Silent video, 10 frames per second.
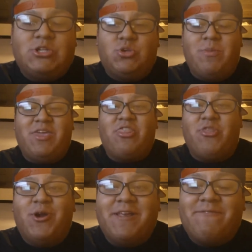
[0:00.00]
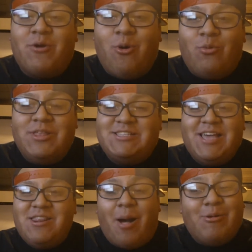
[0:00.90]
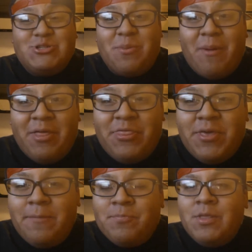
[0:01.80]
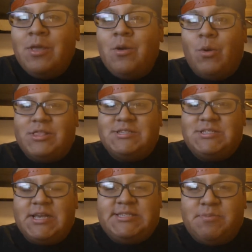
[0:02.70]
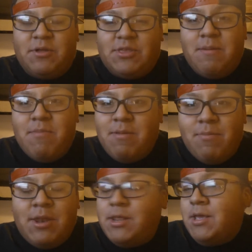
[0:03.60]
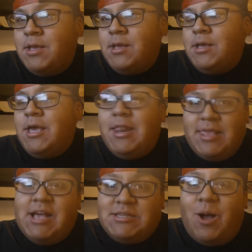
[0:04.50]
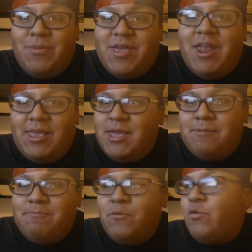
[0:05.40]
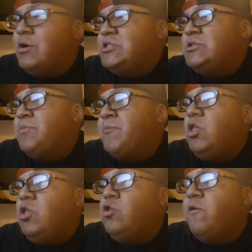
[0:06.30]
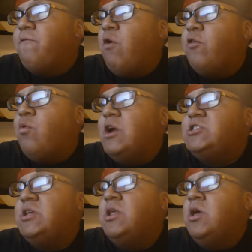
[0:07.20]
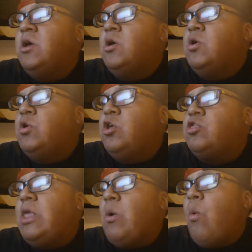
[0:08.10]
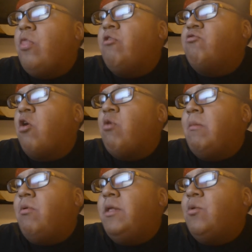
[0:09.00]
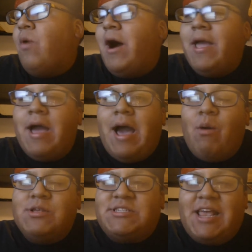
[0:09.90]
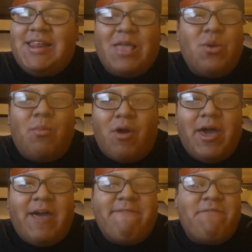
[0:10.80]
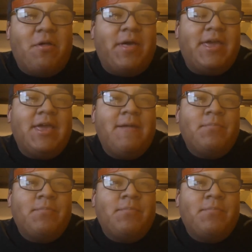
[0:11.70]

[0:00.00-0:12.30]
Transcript: with WrestleMania 30 for only $10 a month with a six month commitment. And yes, I'll be getting it, of course. And your fourth question who do you think will win the Royal Rumble and why? I would say Daniel Bryan. I feel like